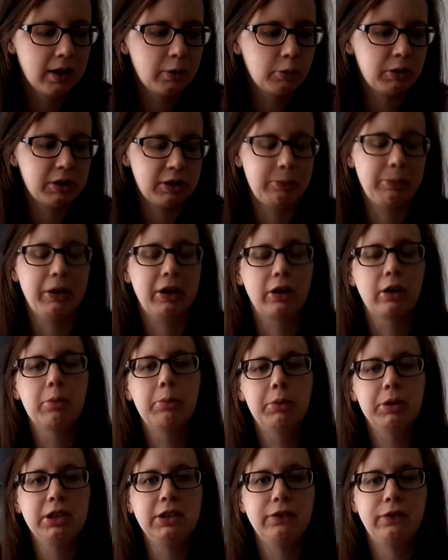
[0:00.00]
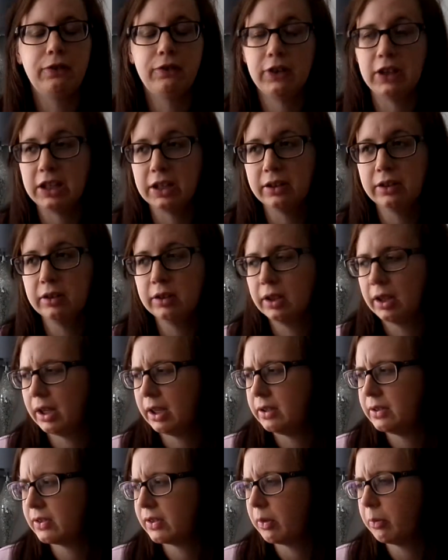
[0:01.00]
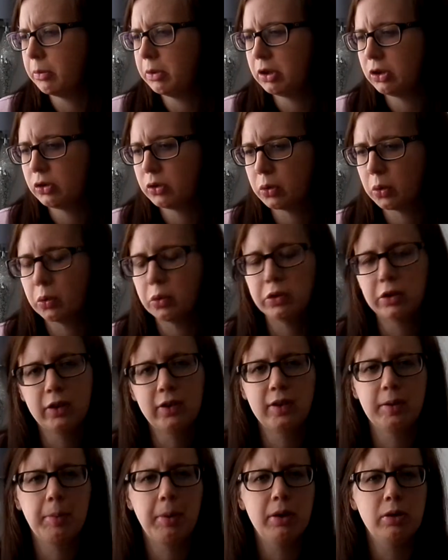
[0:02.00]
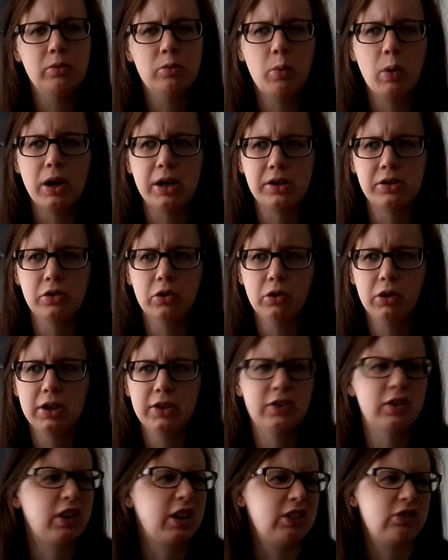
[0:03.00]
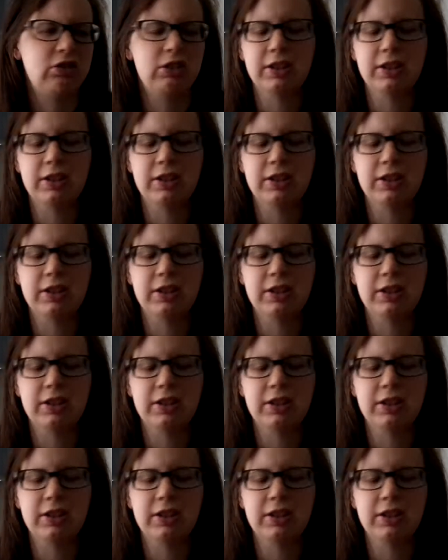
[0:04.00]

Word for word: were a bit complete fail and someone had told us about white noise or I'd